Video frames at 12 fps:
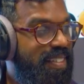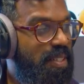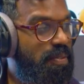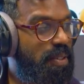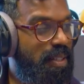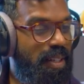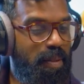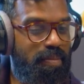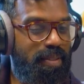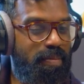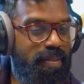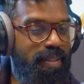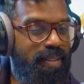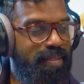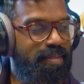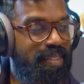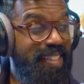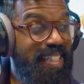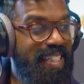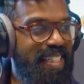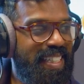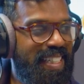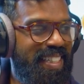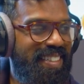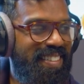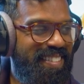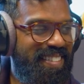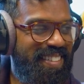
I feel like proper Disney. It's a